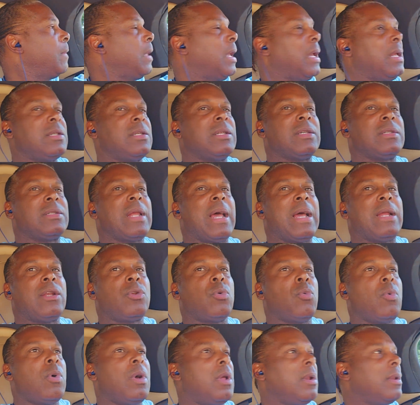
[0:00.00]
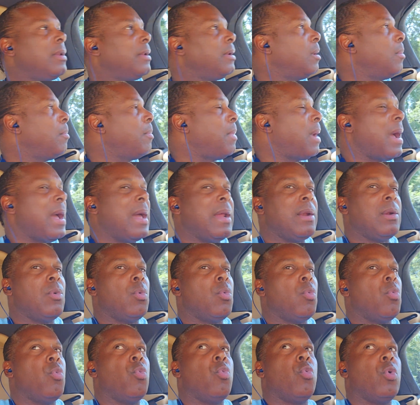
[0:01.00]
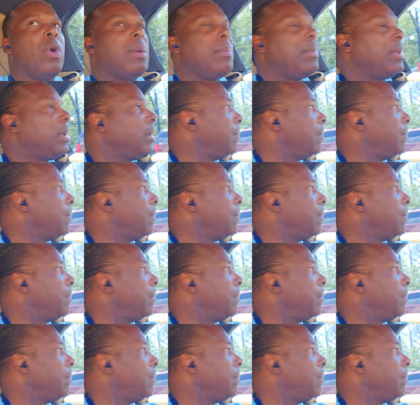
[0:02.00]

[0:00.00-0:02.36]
It does not dwell in the mind of women.